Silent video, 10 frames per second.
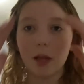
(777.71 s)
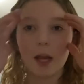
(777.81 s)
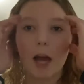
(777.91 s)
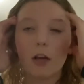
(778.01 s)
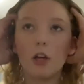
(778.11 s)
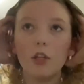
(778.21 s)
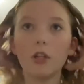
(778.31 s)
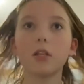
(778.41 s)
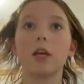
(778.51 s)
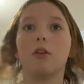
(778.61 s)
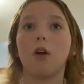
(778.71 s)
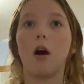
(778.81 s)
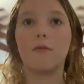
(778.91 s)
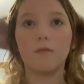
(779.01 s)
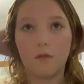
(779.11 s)
Like, I could just like
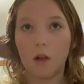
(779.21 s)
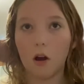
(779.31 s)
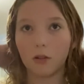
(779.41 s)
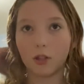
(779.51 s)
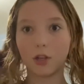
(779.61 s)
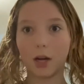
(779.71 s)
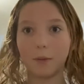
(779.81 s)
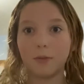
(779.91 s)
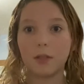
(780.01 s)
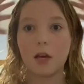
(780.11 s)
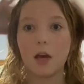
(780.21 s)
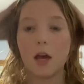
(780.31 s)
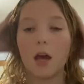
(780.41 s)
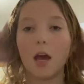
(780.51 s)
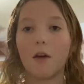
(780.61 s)
not vlog the trips
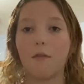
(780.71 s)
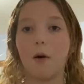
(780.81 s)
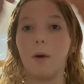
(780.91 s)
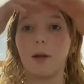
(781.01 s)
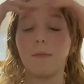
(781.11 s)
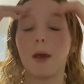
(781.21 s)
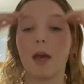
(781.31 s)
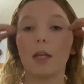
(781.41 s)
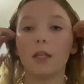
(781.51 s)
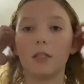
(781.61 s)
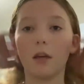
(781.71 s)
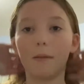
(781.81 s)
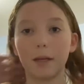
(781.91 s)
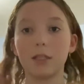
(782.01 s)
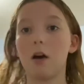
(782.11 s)
if I want to make it easy on
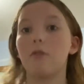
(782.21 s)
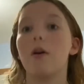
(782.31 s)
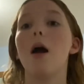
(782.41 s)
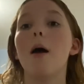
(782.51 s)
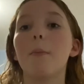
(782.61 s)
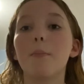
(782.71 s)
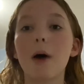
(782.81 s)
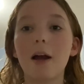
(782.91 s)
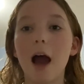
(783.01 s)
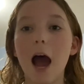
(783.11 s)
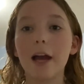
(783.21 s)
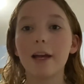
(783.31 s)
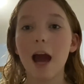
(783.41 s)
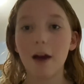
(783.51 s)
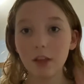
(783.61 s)
myself, but I
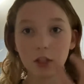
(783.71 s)
have this